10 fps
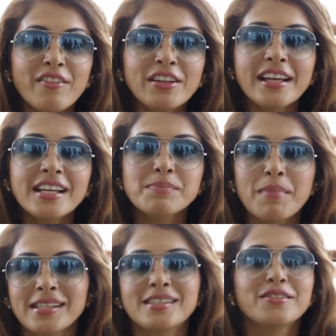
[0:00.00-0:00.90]
Everything is
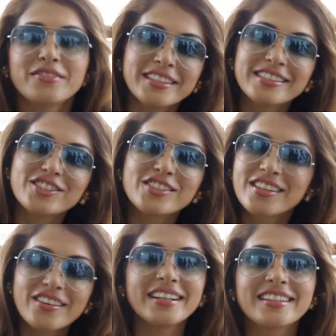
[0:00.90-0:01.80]
massive, it's just
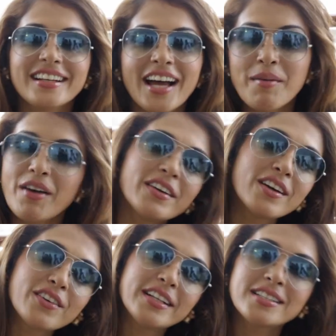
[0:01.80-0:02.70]
great. I'm having
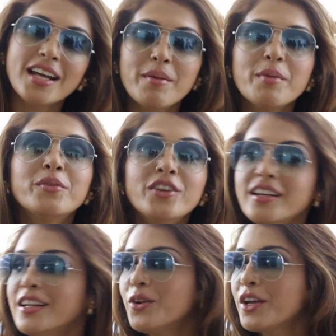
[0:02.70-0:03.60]
a great time. I'm
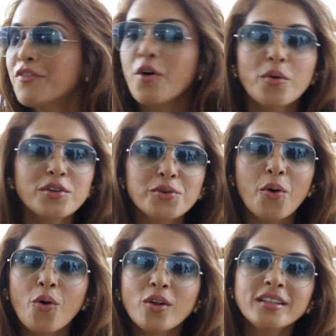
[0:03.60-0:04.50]
really looking forward to
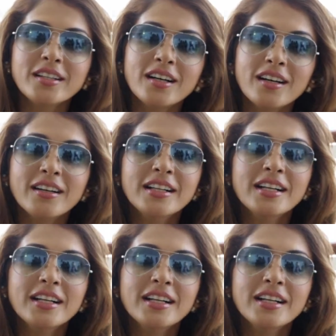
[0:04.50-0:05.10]
all the